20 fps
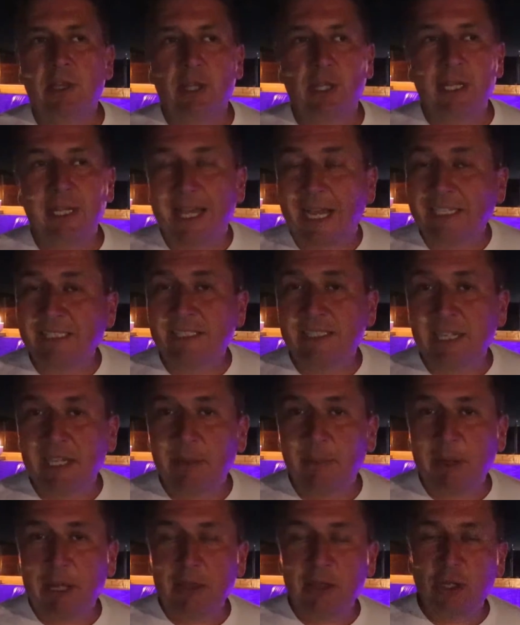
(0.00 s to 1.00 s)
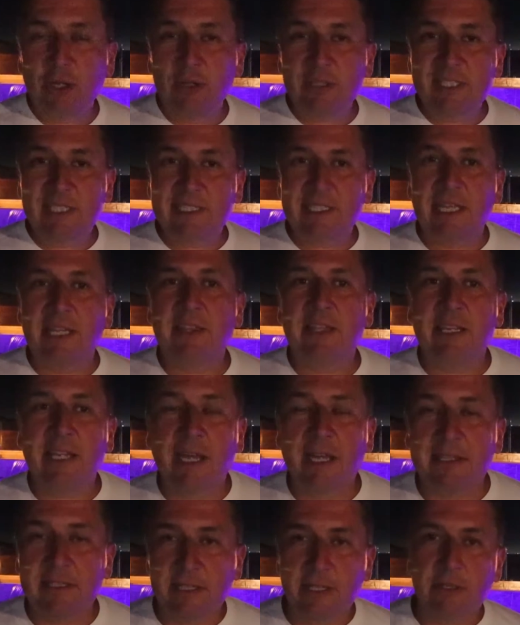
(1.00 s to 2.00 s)
The nice thing about those is that,
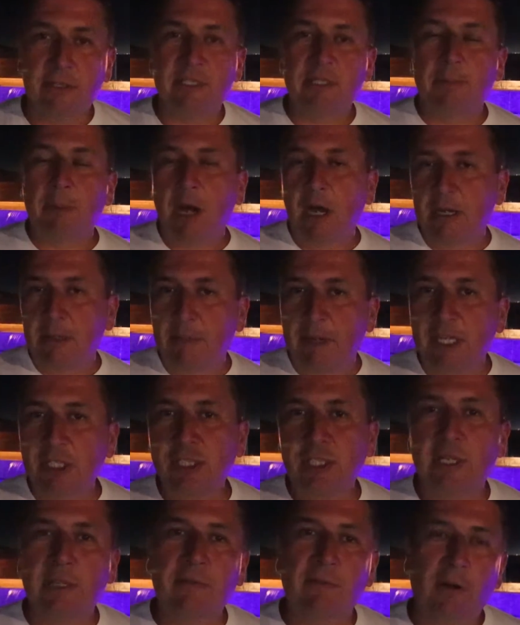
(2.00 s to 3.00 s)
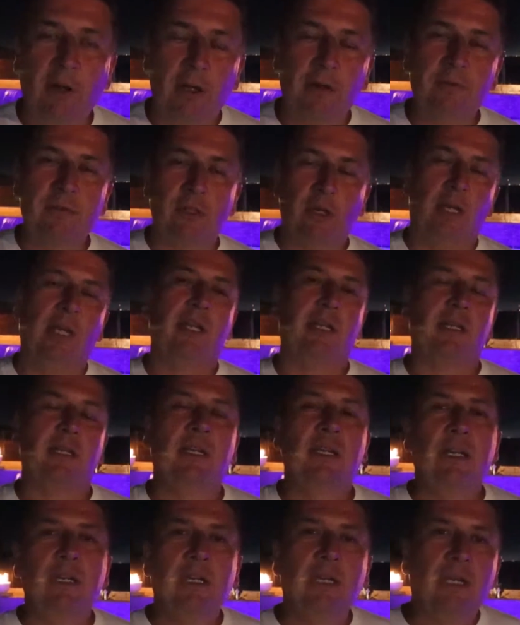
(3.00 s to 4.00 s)
yeah, there's some automation involved, so I
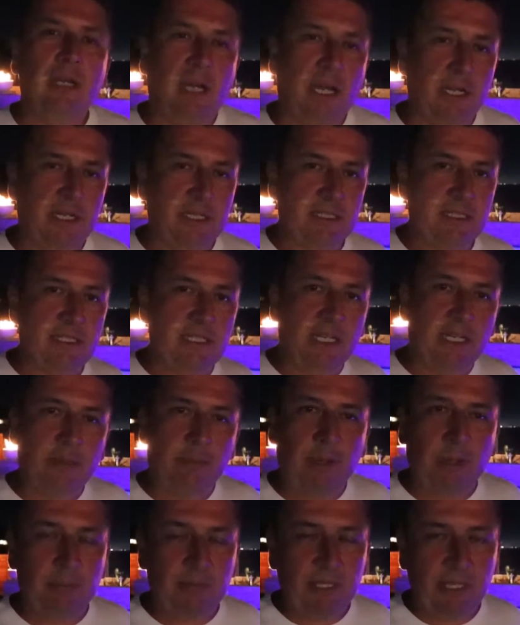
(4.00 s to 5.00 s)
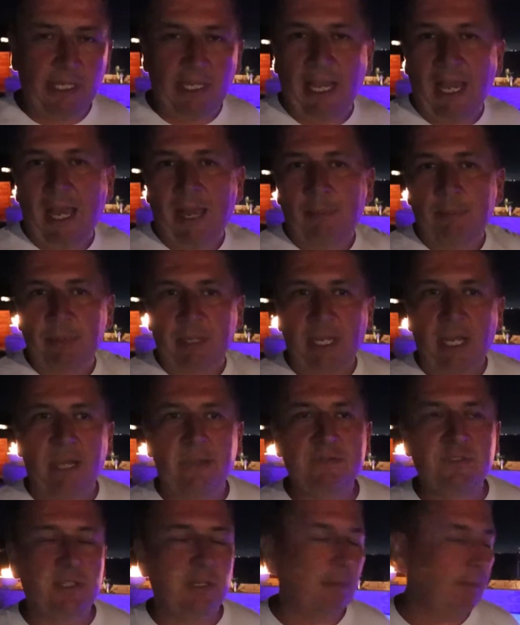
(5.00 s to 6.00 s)
could sync them up to the app and
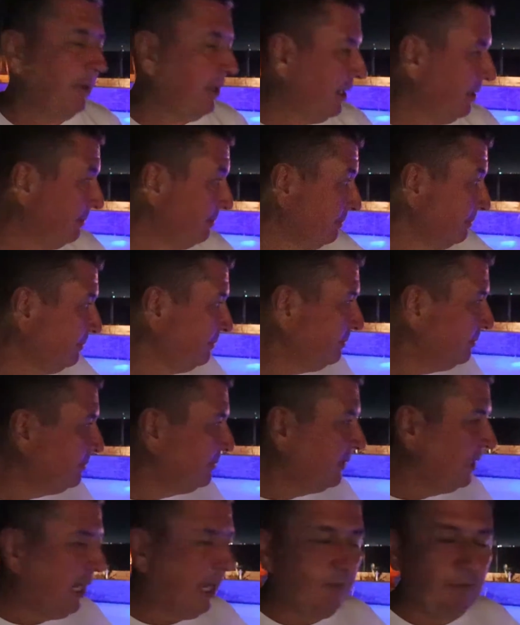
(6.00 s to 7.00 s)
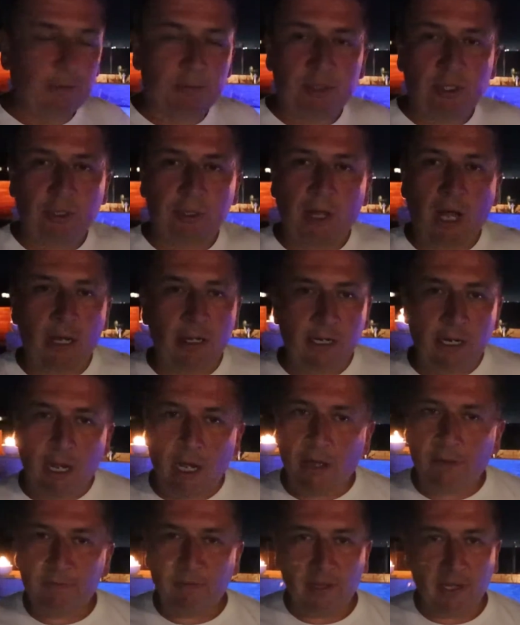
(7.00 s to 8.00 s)
have them turn on and
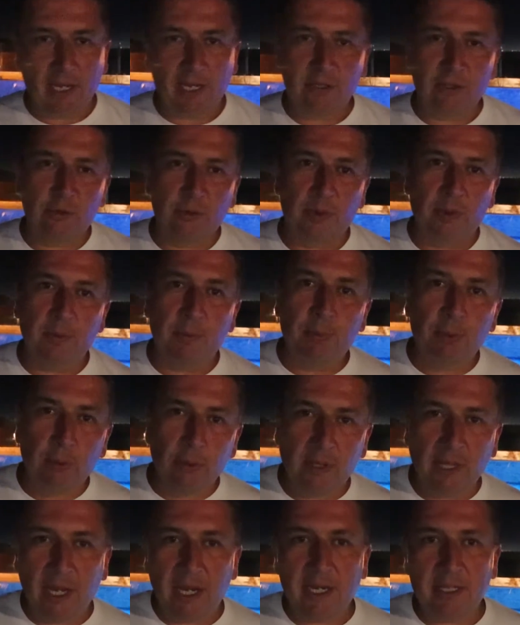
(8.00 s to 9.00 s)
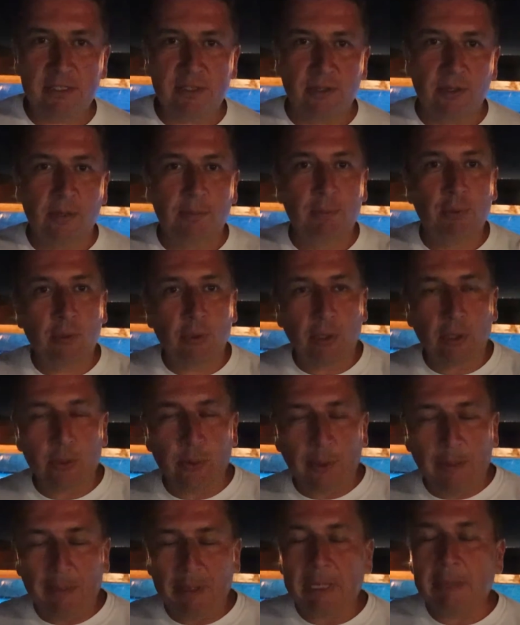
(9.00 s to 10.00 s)
off like I do with the pool lights or the pool
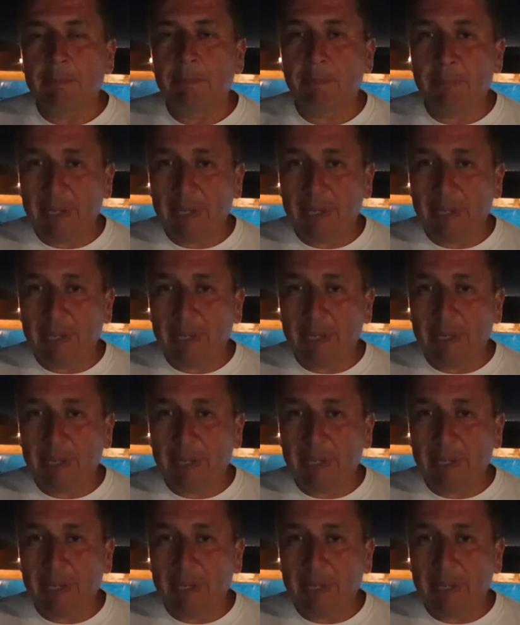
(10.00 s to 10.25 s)
equipment.